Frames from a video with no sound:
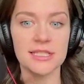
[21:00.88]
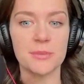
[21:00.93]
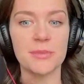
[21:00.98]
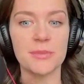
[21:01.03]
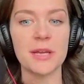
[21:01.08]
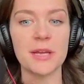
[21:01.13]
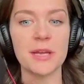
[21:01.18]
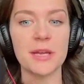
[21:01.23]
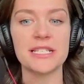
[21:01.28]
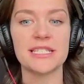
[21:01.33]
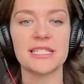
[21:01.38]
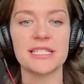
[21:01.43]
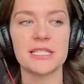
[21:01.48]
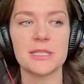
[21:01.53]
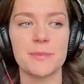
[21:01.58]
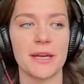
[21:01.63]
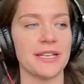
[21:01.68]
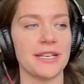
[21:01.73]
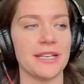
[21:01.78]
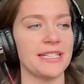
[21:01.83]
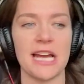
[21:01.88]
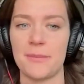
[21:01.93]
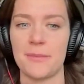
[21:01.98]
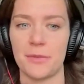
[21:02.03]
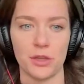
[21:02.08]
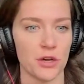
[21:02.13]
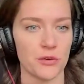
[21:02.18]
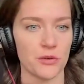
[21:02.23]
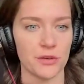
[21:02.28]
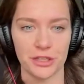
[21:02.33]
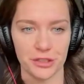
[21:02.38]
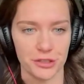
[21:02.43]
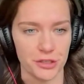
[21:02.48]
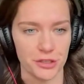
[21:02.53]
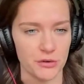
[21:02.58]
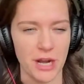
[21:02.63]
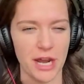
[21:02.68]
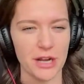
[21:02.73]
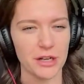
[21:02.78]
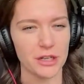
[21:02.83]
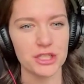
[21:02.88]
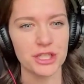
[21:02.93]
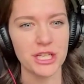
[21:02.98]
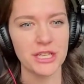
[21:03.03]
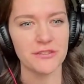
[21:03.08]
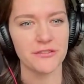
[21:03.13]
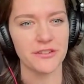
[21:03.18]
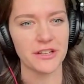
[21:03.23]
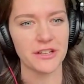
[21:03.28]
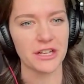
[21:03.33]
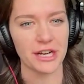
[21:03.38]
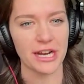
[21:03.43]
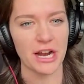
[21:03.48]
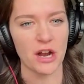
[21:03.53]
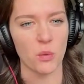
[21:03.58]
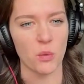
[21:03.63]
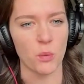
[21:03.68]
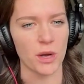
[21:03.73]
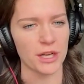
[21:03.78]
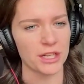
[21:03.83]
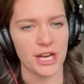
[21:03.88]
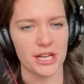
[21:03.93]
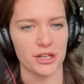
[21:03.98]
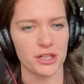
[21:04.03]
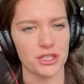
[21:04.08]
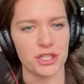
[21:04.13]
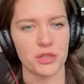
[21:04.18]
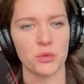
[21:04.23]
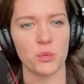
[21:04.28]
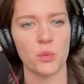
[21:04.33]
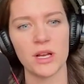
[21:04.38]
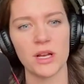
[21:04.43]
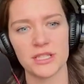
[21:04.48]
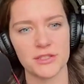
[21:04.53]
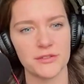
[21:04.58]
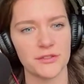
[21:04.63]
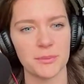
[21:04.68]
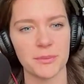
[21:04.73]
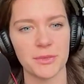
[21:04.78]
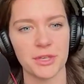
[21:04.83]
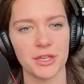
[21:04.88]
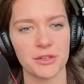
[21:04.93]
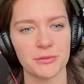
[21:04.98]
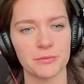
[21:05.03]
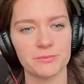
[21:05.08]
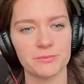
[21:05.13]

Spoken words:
Sometimes it's spending time alone in your own energy and figuring out what your energy wants from you.